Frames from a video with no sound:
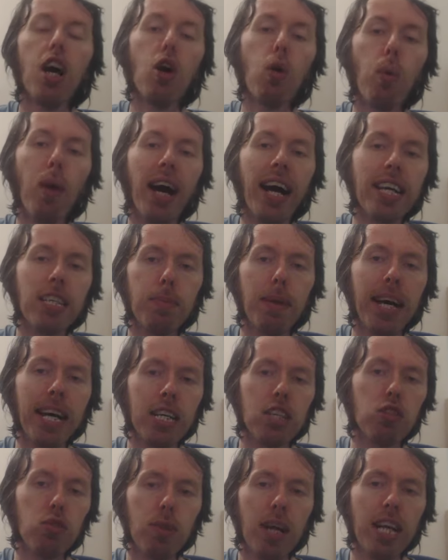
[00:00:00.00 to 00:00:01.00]
And why is
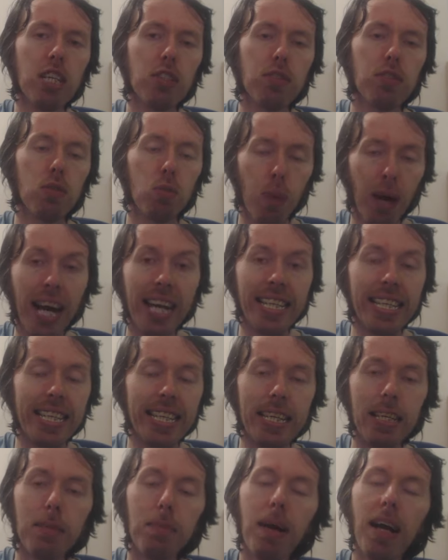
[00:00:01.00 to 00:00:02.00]
Marcus Rashford, why
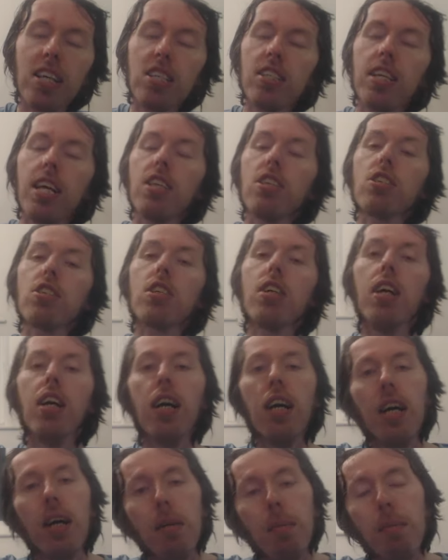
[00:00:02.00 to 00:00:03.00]
did he, past tense,
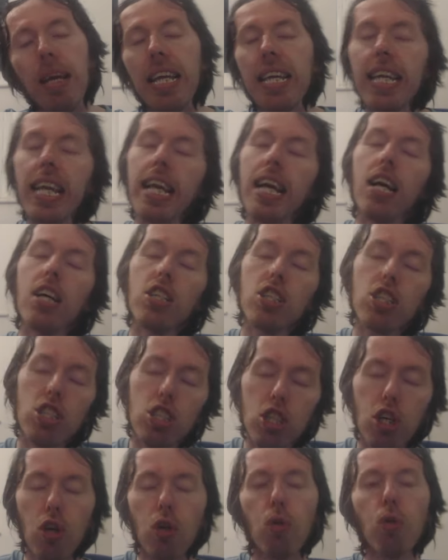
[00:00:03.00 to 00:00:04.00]
make it a
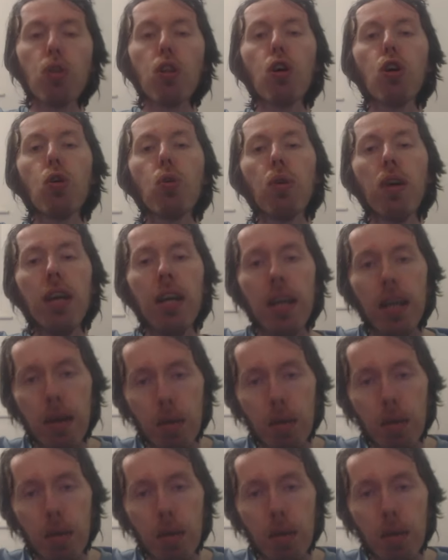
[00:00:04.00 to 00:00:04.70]
solo